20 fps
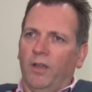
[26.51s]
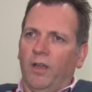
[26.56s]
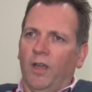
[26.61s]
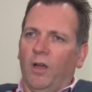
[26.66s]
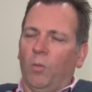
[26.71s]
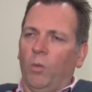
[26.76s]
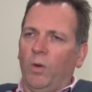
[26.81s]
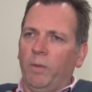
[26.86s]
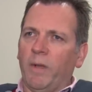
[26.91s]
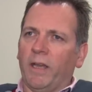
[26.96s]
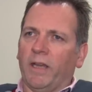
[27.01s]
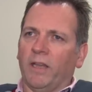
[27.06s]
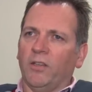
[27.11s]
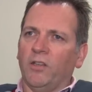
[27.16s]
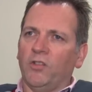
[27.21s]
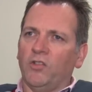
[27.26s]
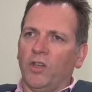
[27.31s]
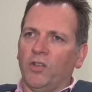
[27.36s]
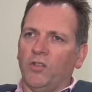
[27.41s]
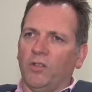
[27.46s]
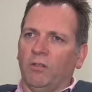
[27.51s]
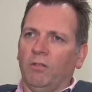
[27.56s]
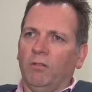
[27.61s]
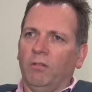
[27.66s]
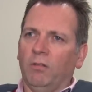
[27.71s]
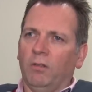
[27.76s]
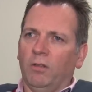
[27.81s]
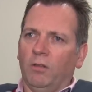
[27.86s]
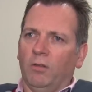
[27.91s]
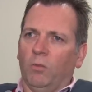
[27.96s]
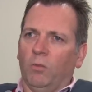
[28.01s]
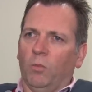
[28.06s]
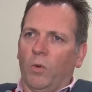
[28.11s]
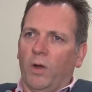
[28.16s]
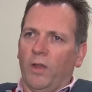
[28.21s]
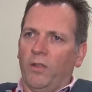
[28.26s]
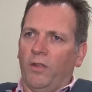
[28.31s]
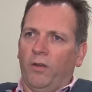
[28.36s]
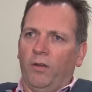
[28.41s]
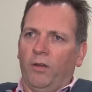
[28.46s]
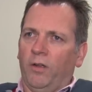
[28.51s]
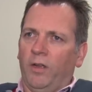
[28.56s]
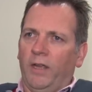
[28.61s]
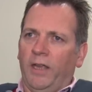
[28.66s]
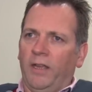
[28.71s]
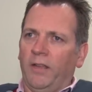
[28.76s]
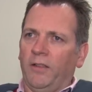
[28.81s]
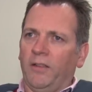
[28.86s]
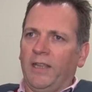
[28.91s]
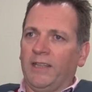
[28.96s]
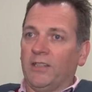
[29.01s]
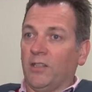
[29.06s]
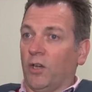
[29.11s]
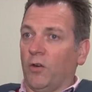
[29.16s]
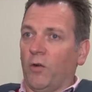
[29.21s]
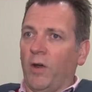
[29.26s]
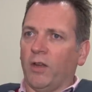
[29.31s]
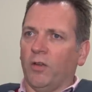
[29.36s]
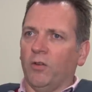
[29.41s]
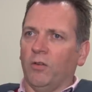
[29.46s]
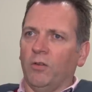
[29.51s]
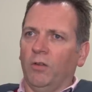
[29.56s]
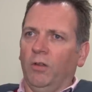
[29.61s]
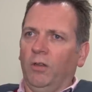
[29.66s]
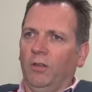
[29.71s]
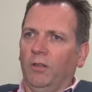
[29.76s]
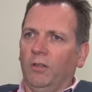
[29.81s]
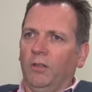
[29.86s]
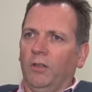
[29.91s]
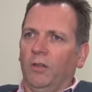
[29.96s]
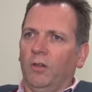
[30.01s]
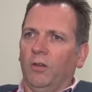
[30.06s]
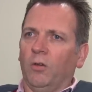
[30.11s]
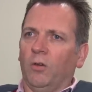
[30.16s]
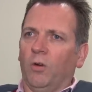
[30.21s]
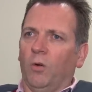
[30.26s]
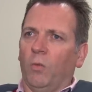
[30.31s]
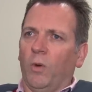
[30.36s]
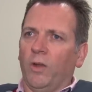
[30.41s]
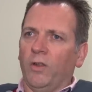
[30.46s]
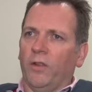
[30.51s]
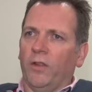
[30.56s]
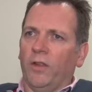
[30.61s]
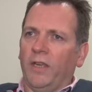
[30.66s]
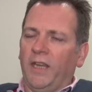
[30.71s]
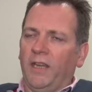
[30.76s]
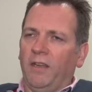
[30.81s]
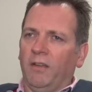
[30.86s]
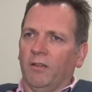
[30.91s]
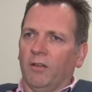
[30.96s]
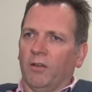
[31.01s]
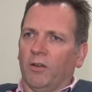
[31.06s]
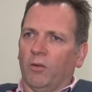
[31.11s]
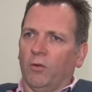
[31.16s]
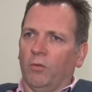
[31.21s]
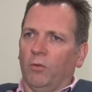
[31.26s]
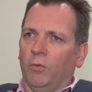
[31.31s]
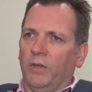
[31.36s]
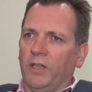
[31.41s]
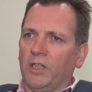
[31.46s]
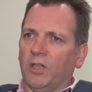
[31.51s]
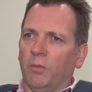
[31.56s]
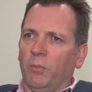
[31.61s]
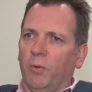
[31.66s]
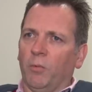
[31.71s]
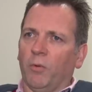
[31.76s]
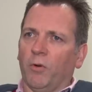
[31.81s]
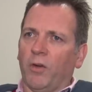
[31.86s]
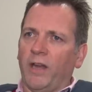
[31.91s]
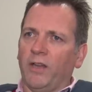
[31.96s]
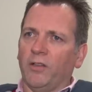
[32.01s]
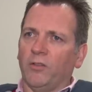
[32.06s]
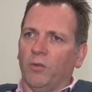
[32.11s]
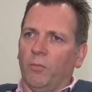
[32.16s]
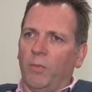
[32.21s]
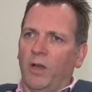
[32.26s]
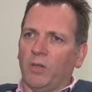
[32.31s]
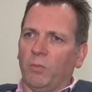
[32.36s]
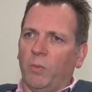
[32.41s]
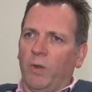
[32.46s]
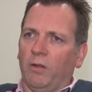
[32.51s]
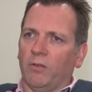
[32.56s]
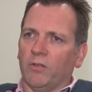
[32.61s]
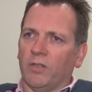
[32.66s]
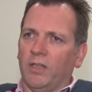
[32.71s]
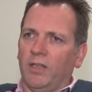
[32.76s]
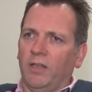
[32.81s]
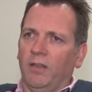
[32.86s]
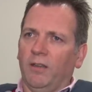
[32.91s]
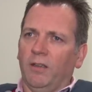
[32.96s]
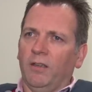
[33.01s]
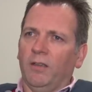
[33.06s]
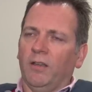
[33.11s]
and we make a decision whether it's a correct call or whether the call needs to be upgraded to a match penalty,